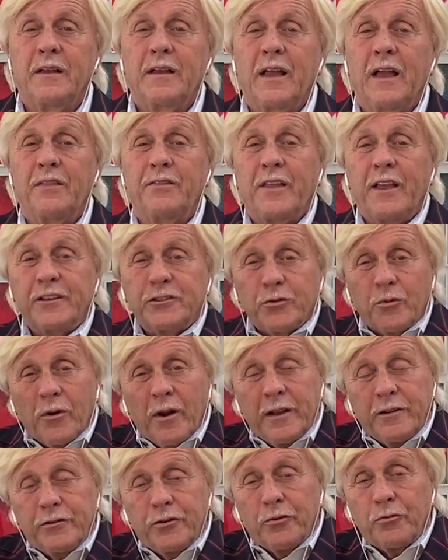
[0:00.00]
And that's where I
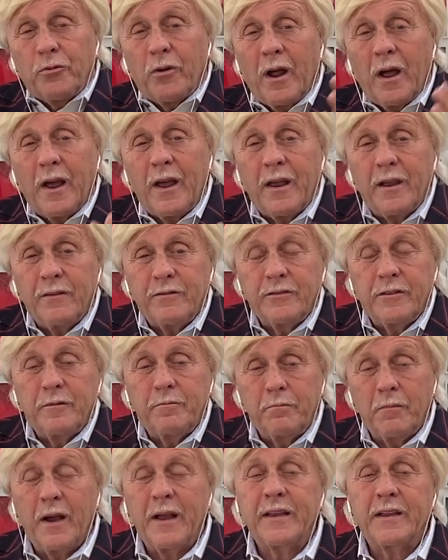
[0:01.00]
derived
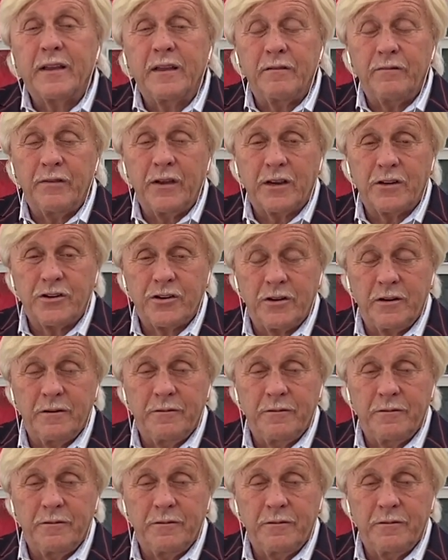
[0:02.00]
my conviction,